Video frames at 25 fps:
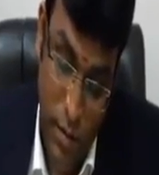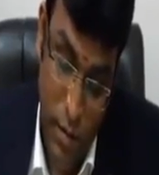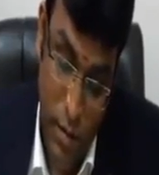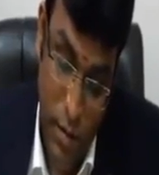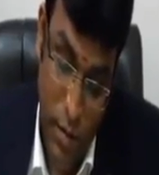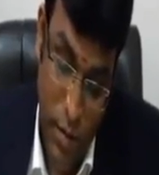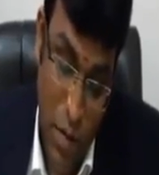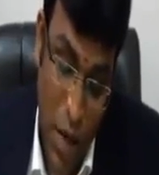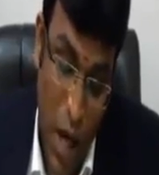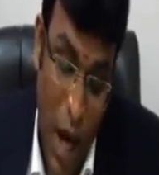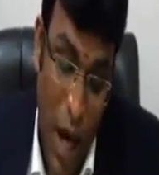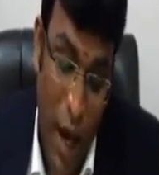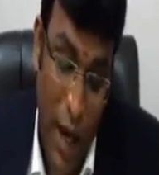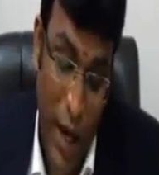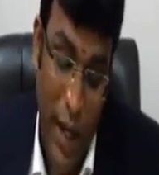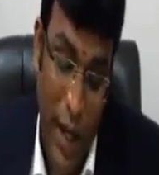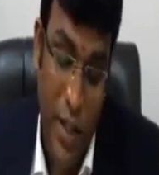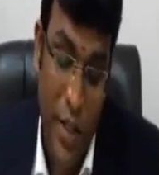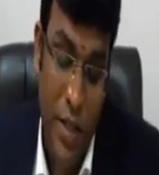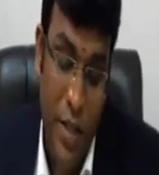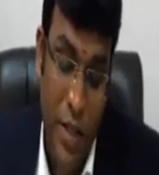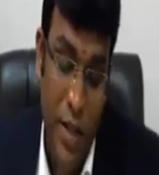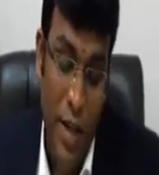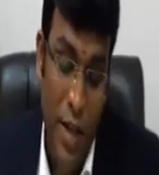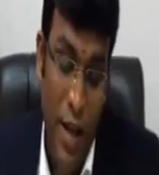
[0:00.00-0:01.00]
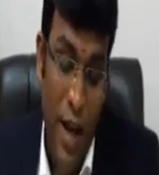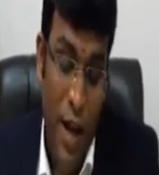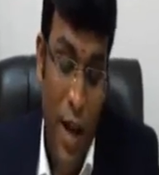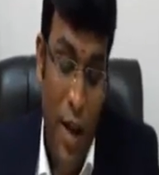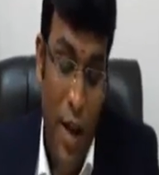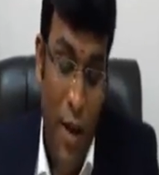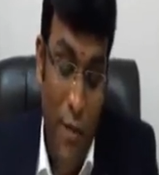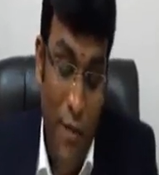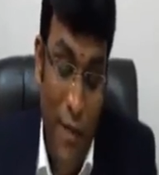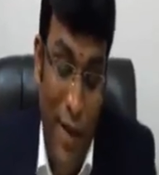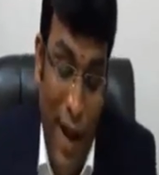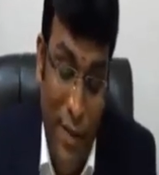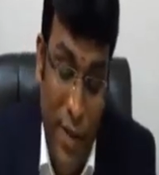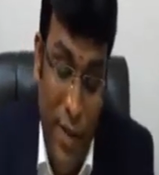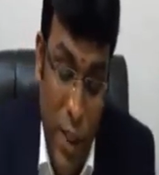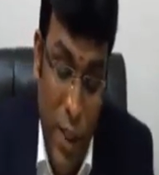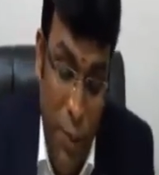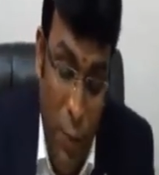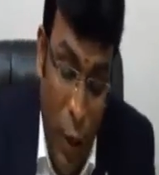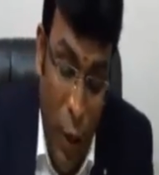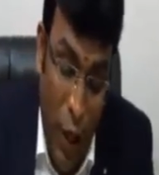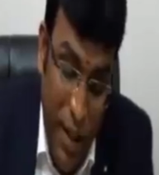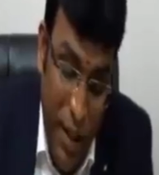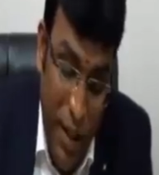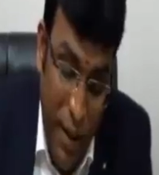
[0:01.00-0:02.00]
Alright, we have this
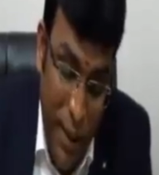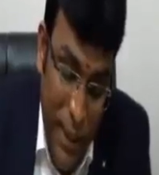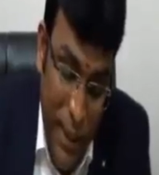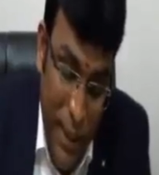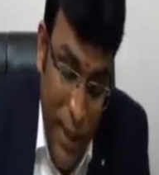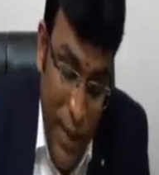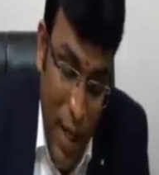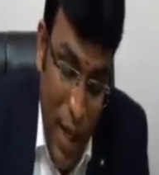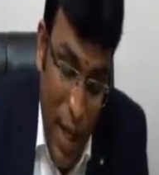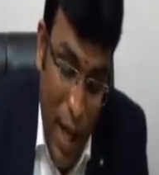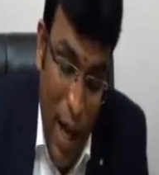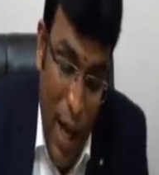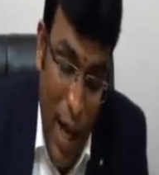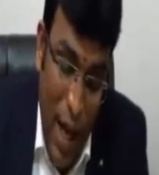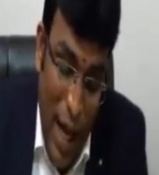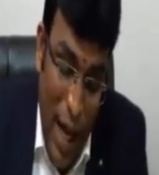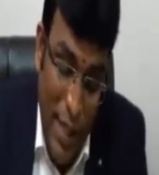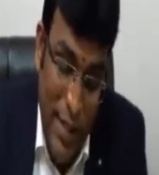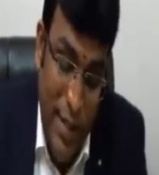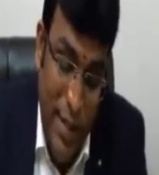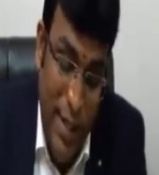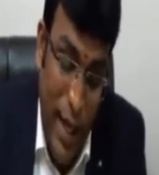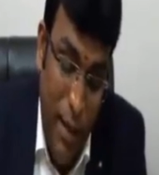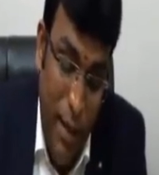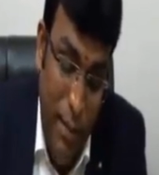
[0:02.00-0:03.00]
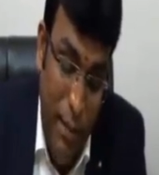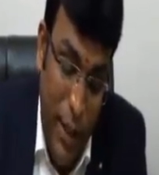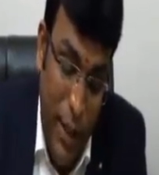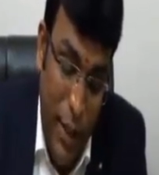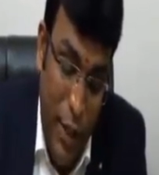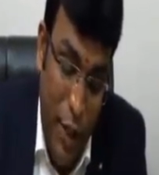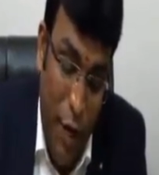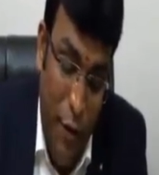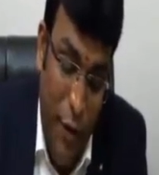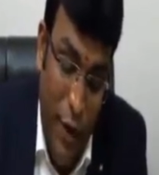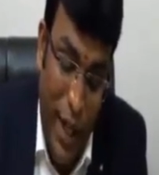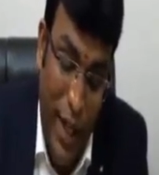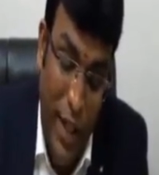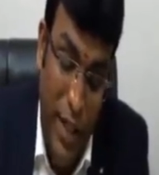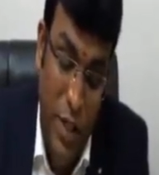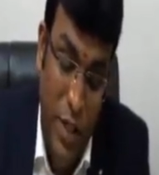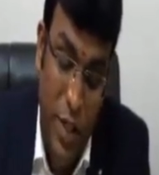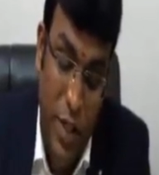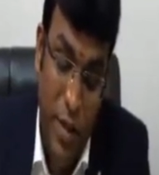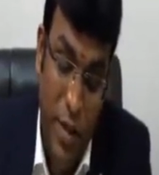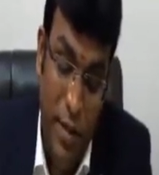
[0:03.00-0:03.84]
point. Assignment of right.